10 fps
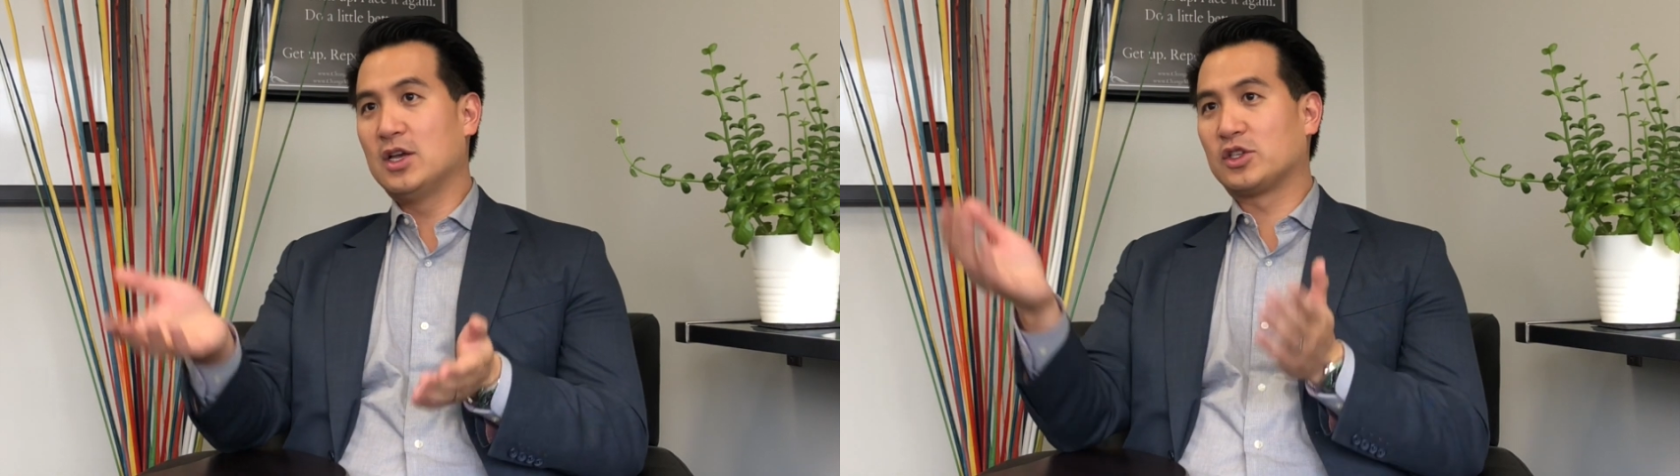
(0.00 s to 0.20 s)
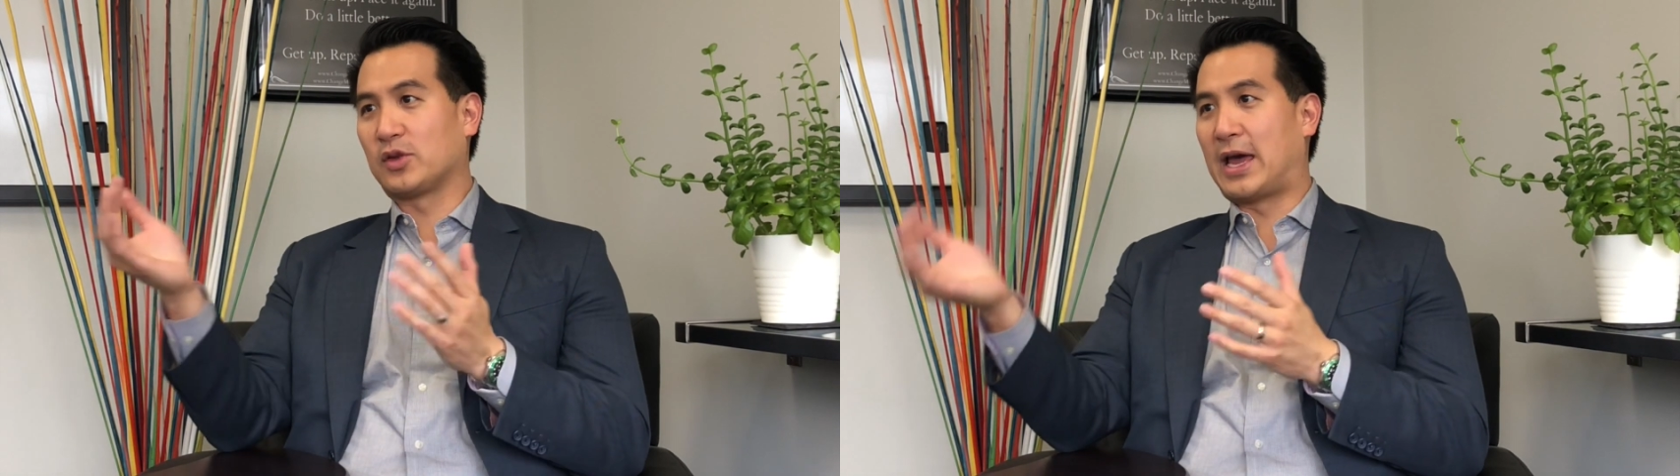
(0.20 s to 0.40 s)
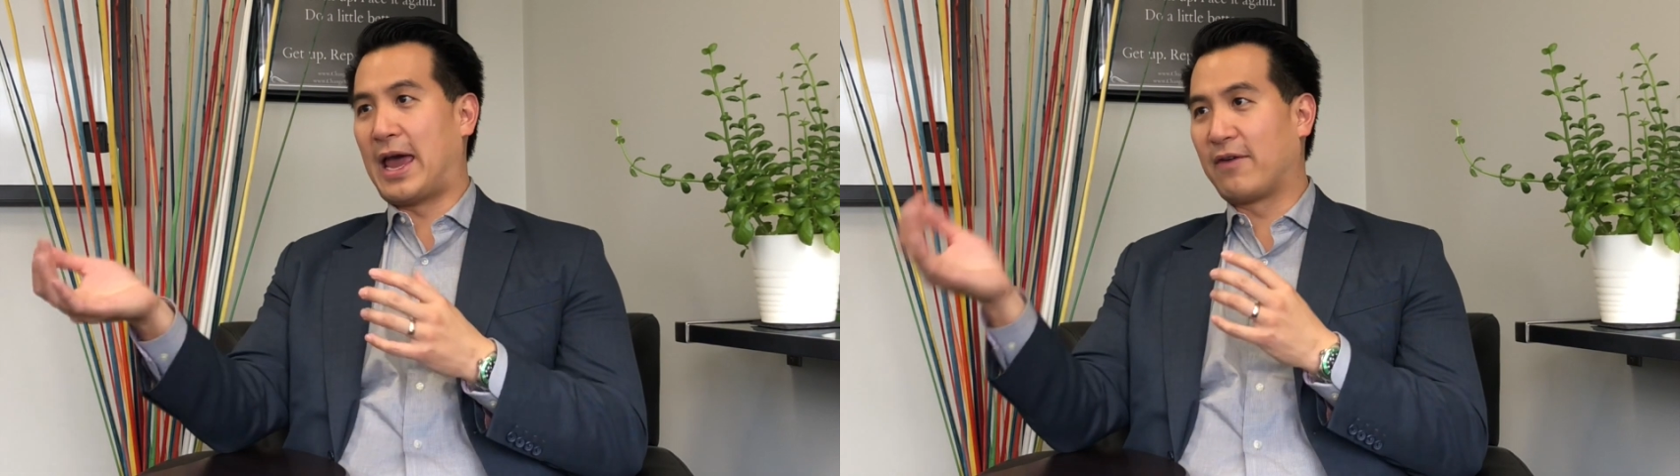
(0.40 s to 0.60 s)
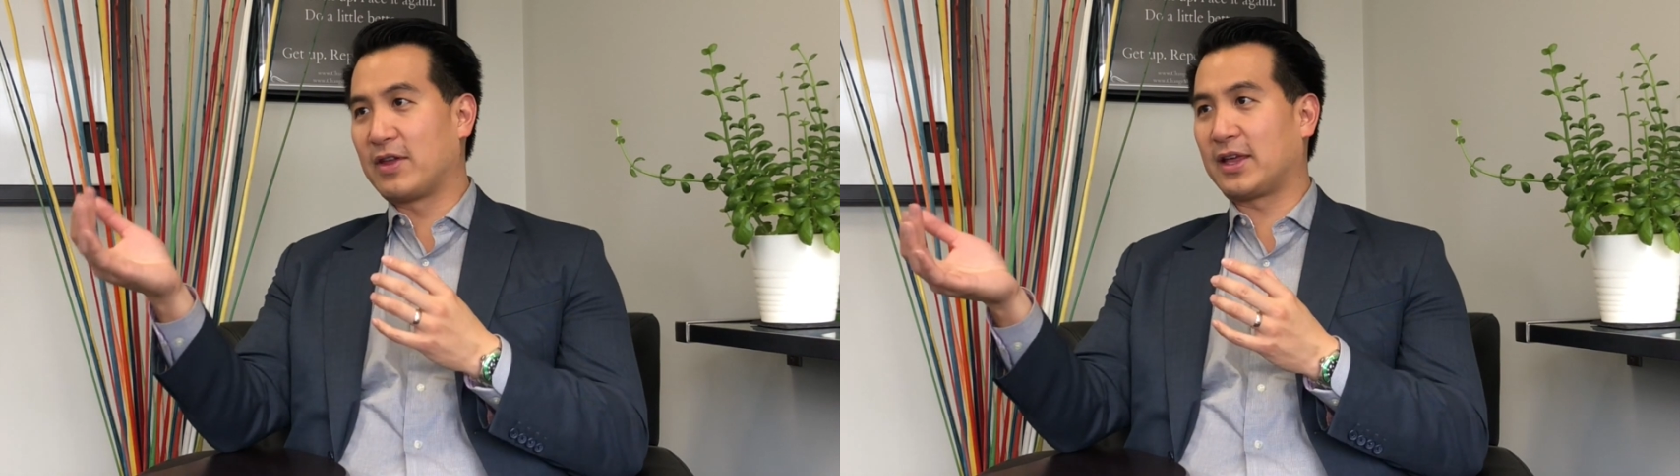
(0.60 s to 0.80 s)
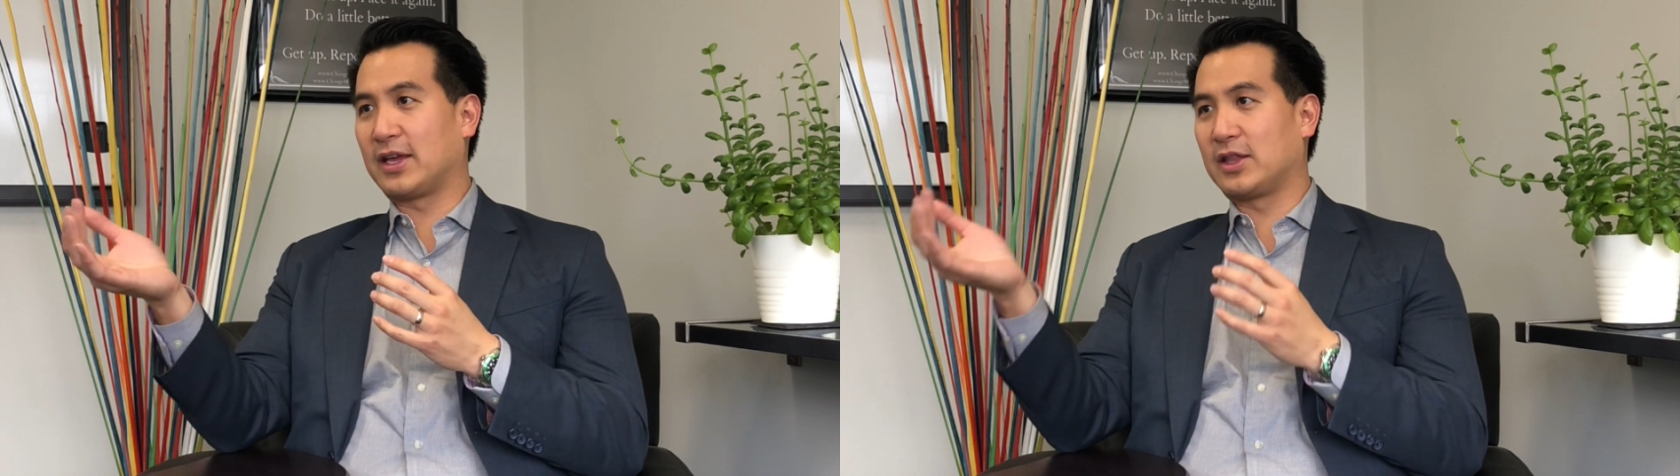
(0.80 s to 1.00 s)
so that
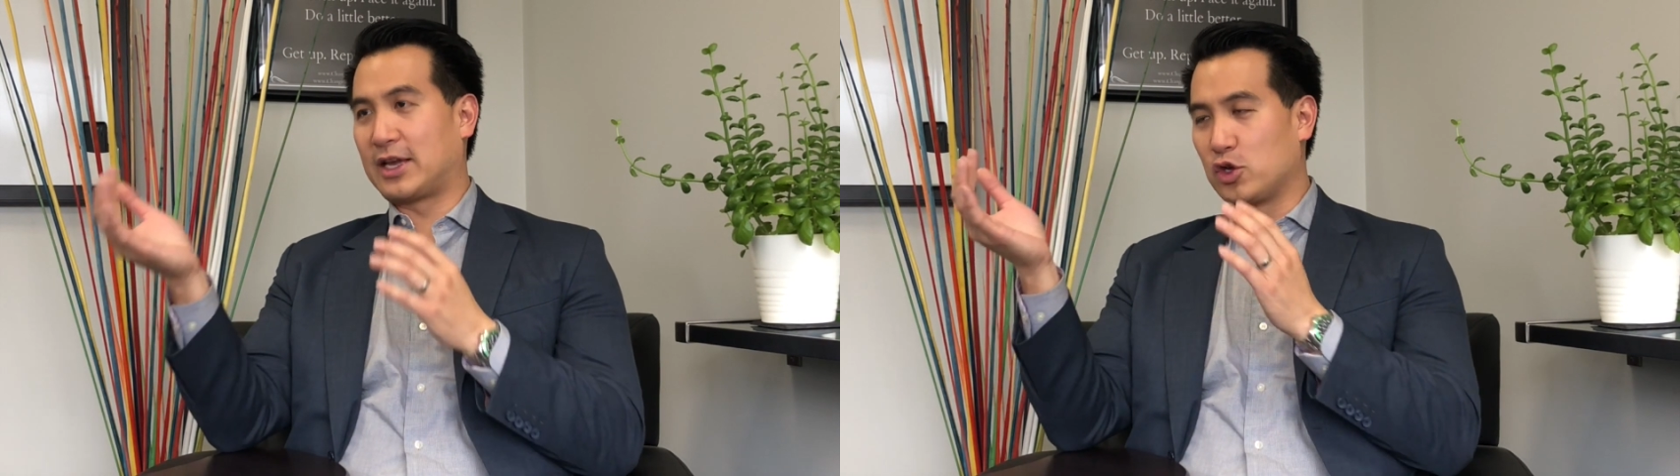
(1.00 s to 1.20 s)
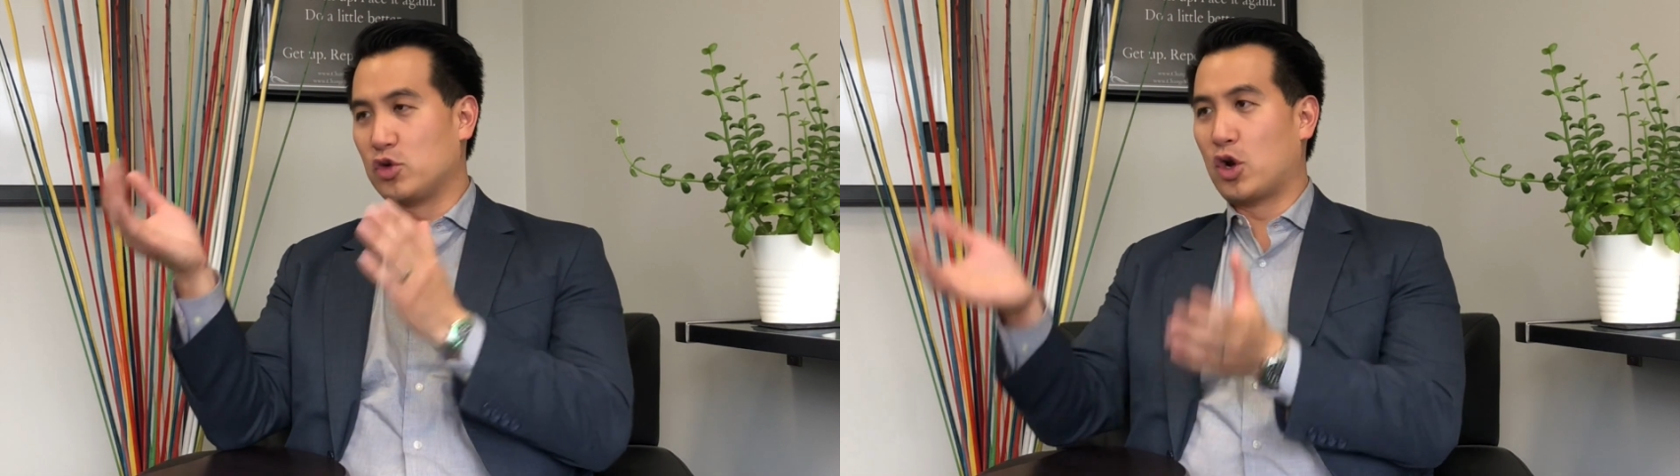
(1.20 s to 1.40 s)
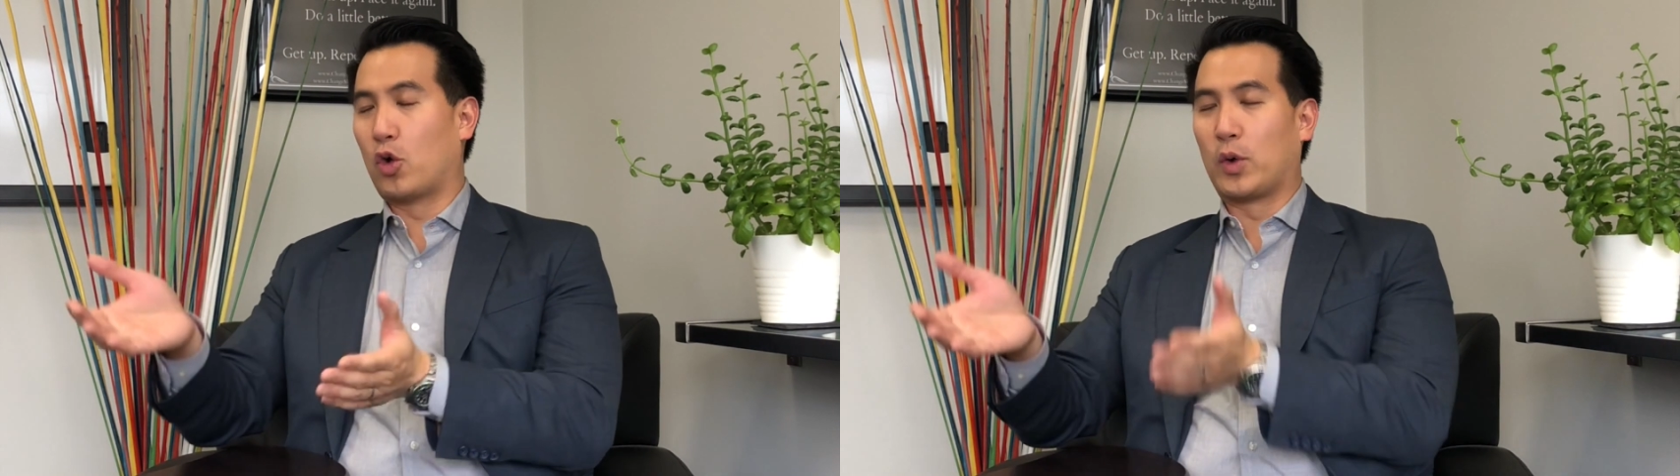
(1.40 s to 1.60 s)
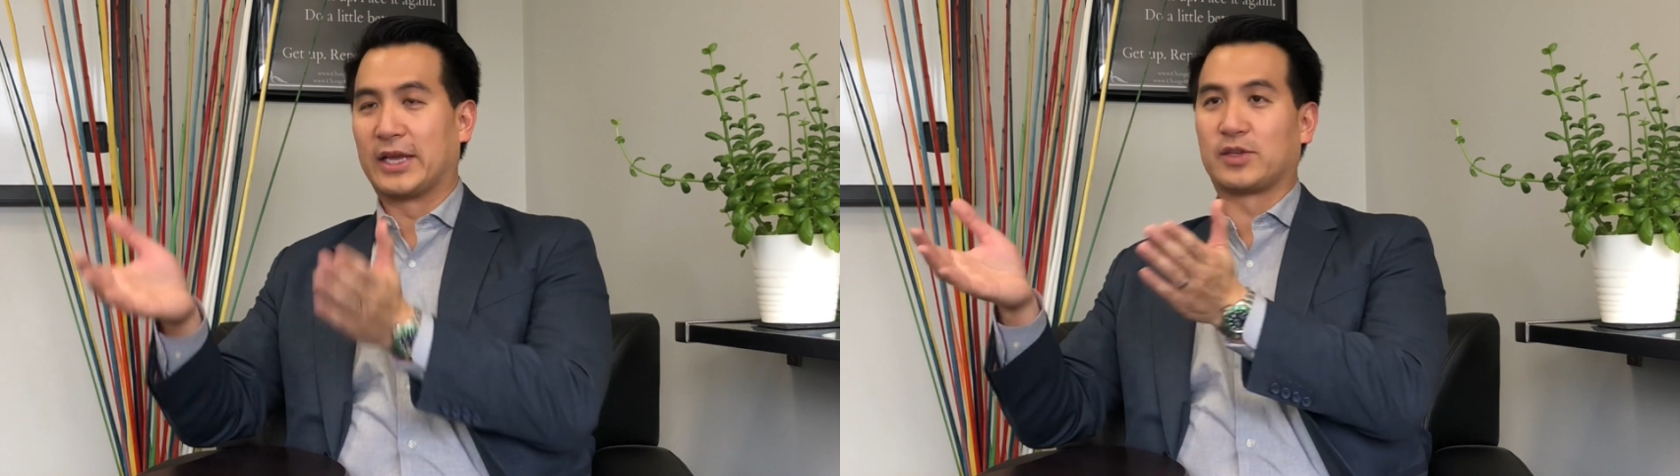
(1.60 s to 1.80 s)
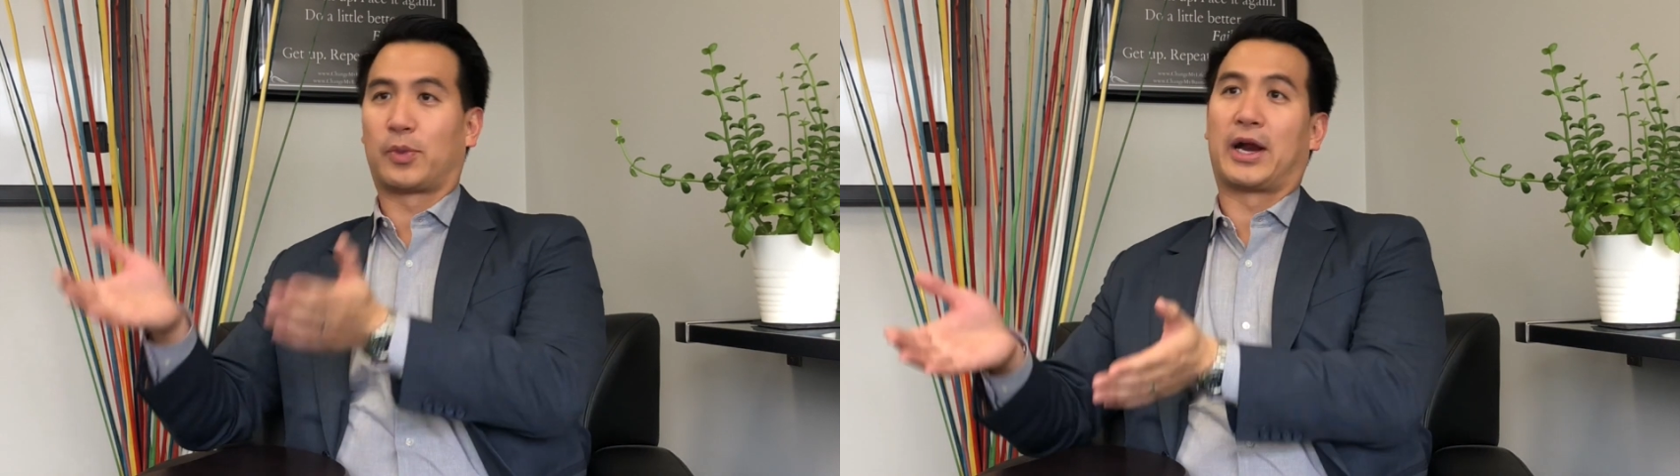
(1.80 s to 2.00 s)
everything that you know
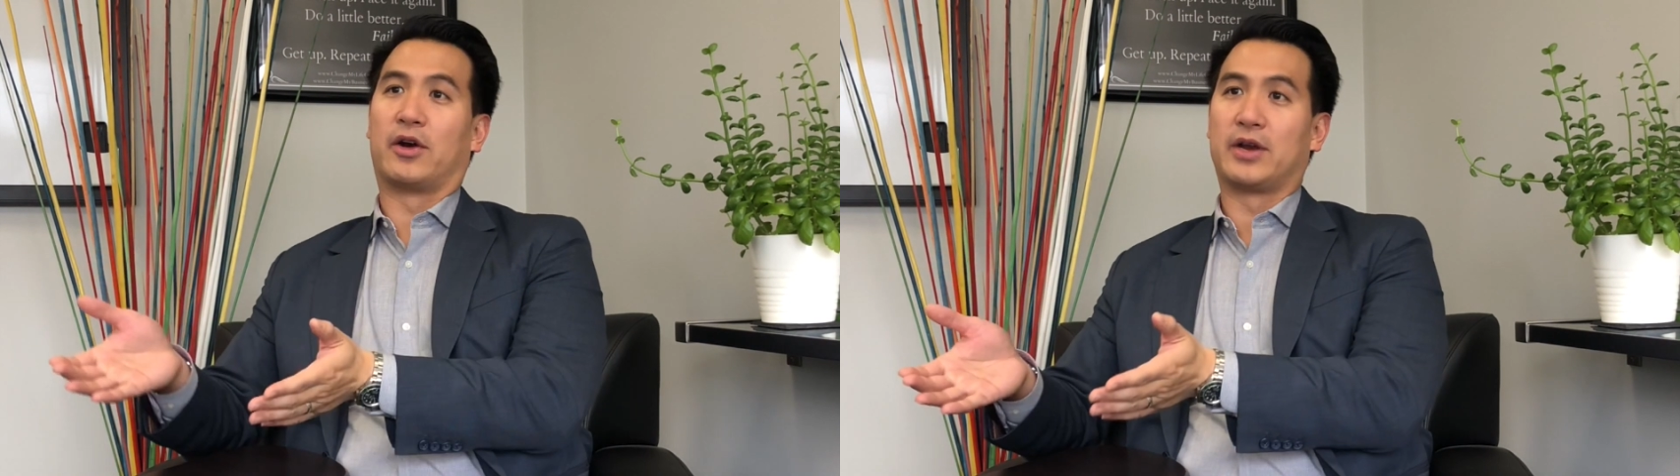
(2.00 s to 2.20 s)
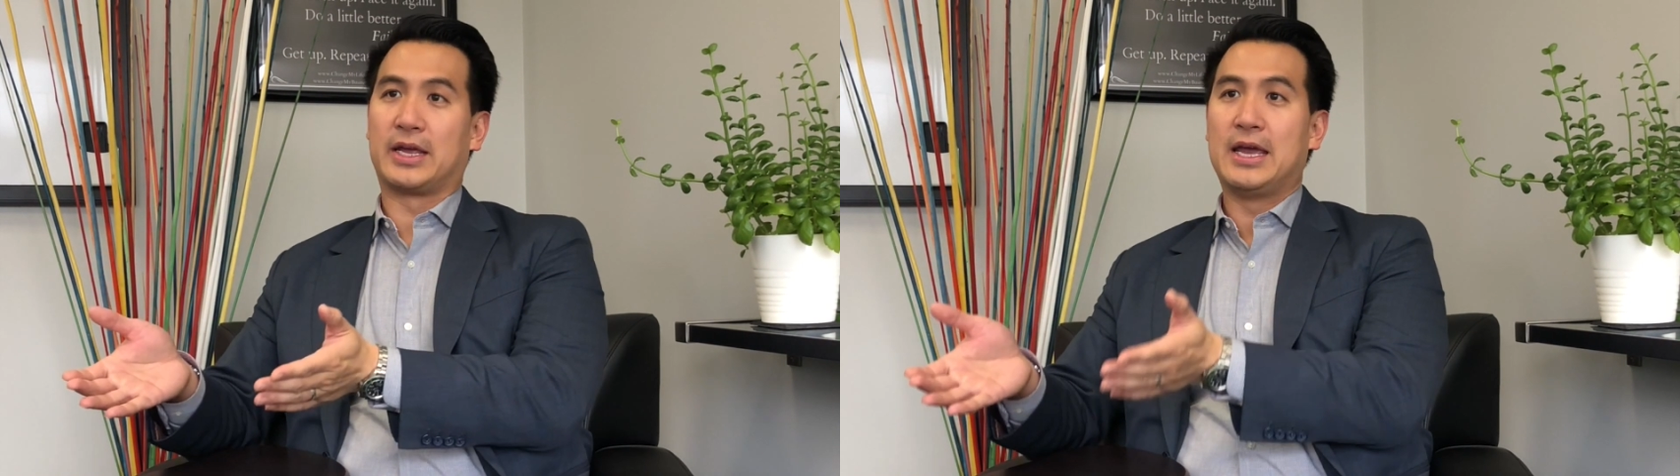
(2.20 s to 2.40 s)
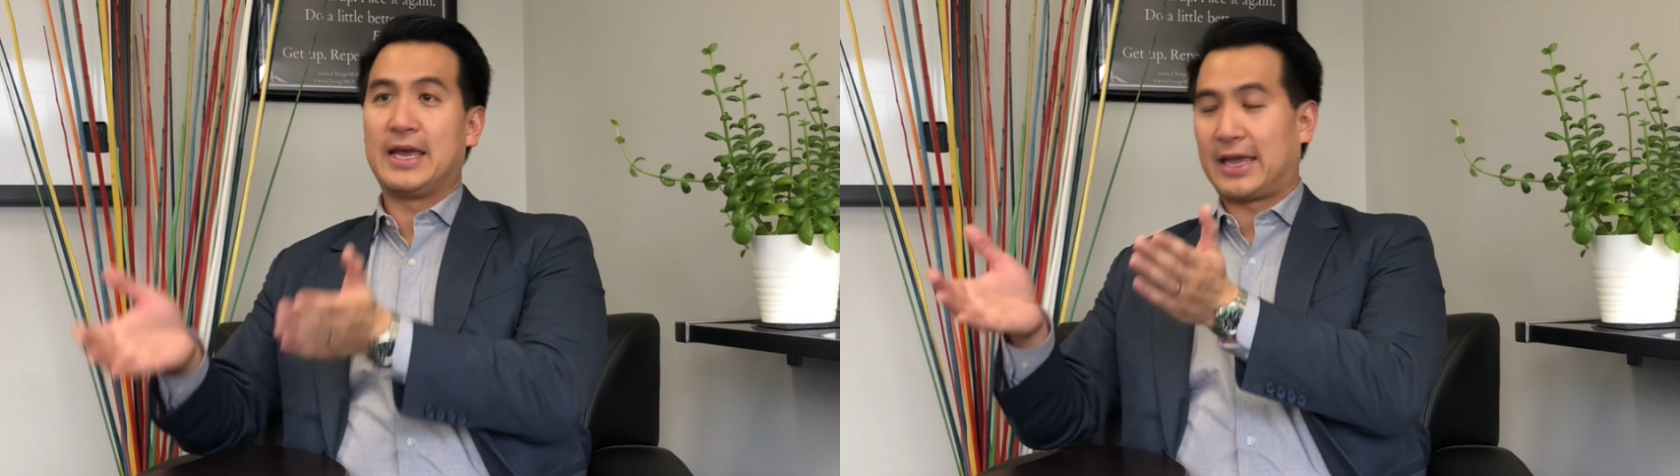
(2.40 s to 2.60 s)
is a priority